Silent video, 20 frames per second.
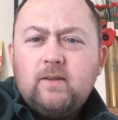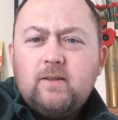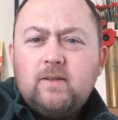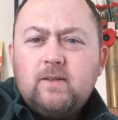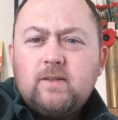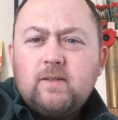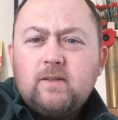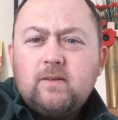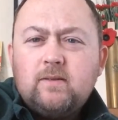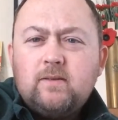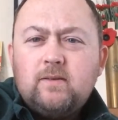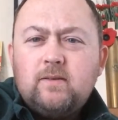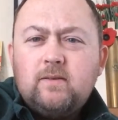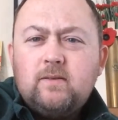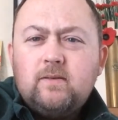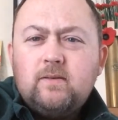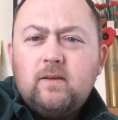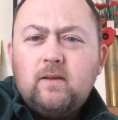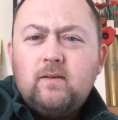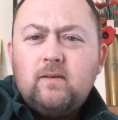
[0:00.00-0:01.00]
It's a
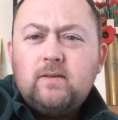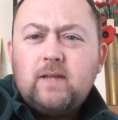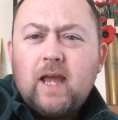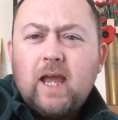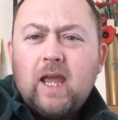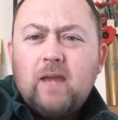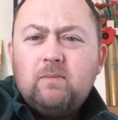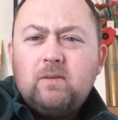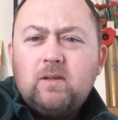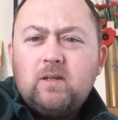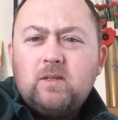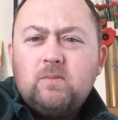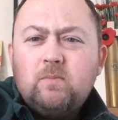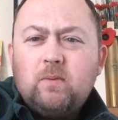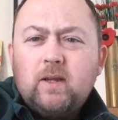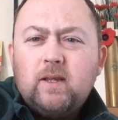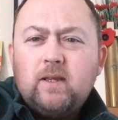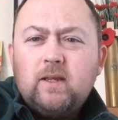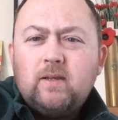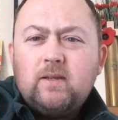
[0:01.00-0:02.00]
diamond
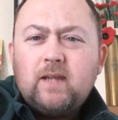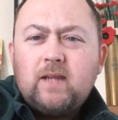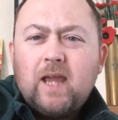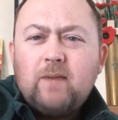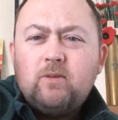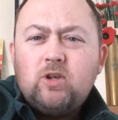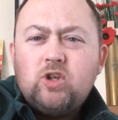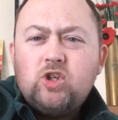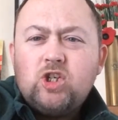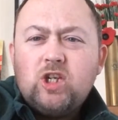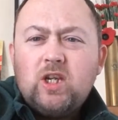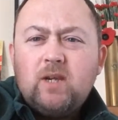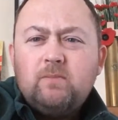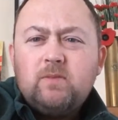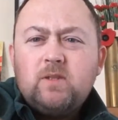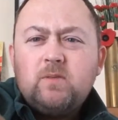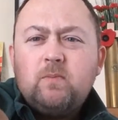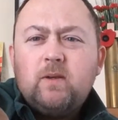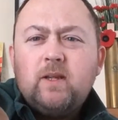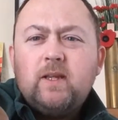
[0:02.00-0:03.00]
blade, diamond
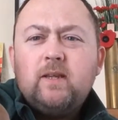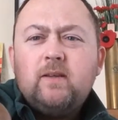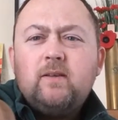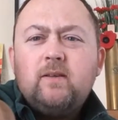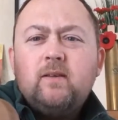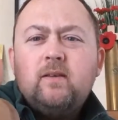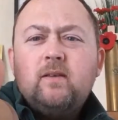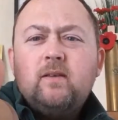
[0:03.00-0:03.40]
shaped blade.